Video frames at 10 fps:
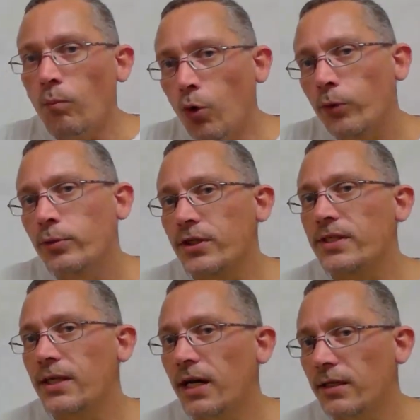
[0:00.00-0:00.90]
more
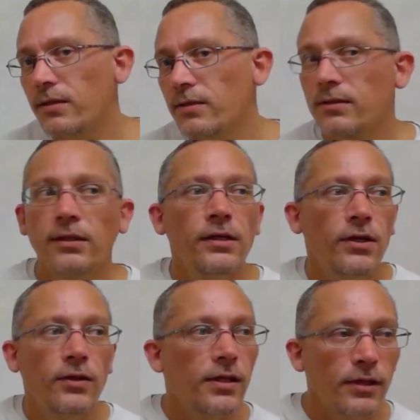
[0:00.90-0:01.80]
precise
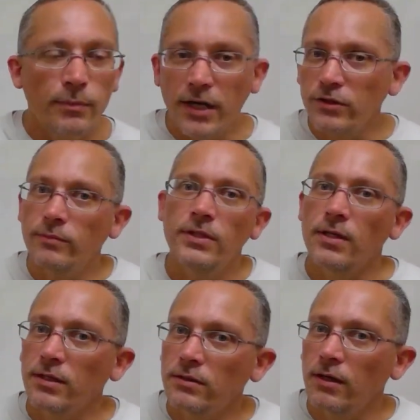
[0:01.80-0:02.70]
than the
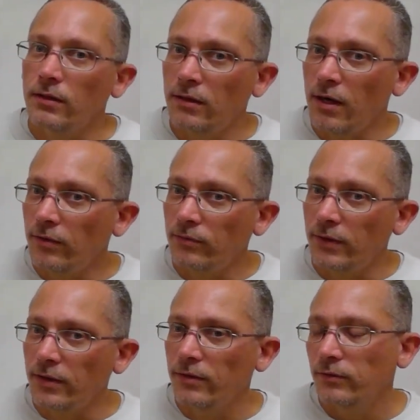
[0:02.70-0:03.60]
measurements I started off
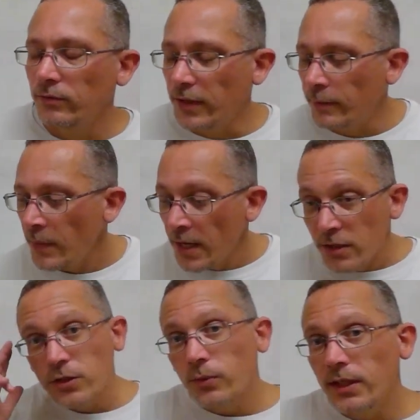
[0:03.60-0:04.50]
with? Right?
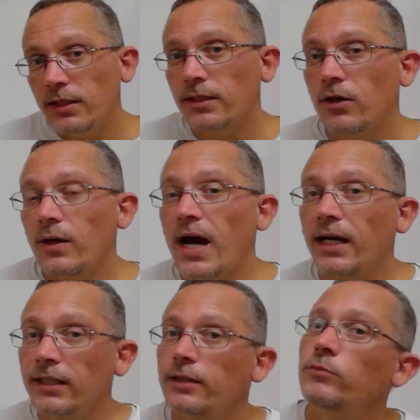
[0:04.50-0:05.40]
So we need to know
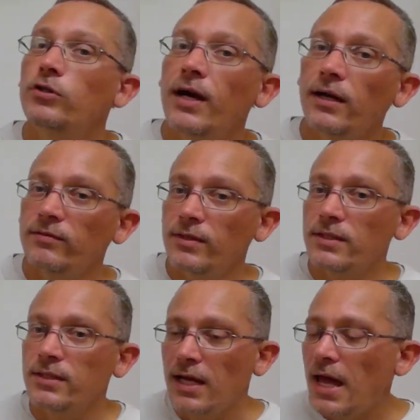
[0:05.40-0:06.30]
how to keep track of
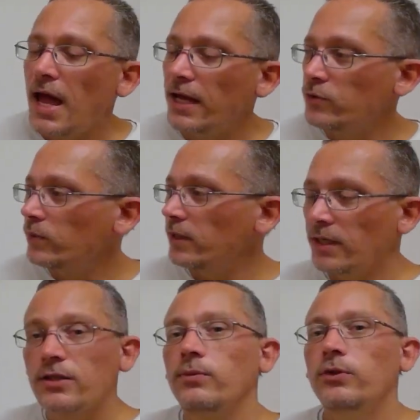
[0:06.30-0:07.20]
this as
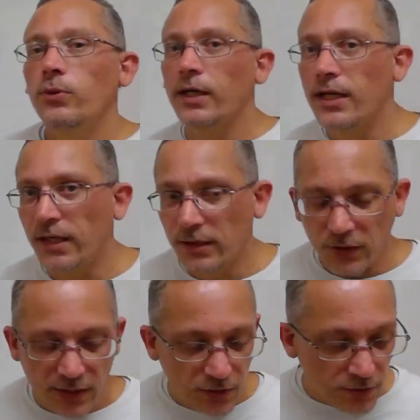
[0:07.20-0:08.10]
we do our
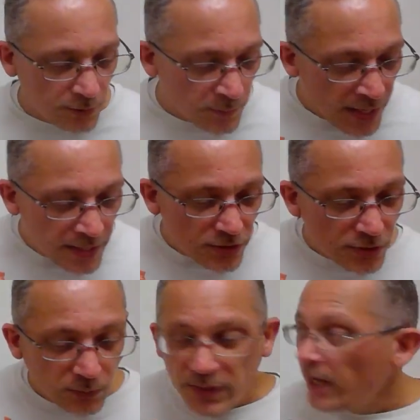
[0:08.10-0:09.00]
calculations.
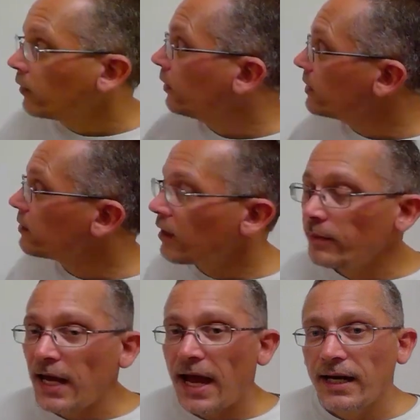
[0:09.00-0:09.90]
So let's talk
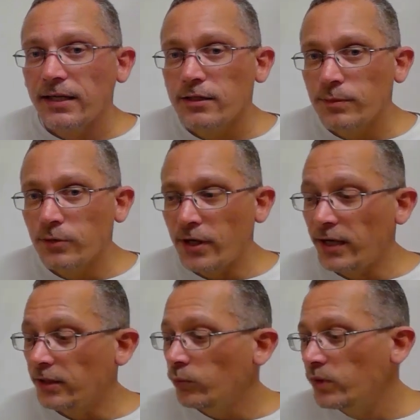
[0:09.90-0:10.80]
about adding and
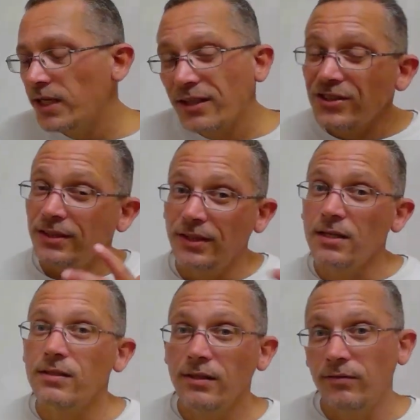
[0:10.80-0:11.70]
subtracting, which actually
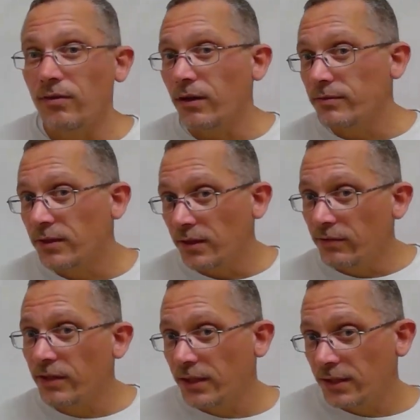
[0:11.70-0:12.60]
doesn't involve
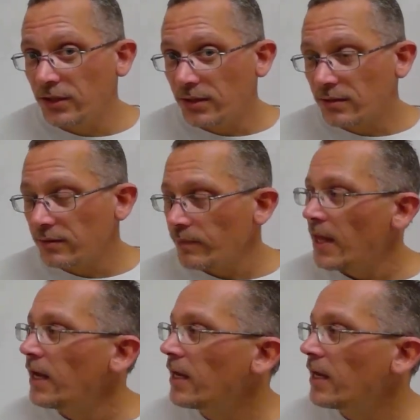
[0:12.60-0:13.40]
significant digits.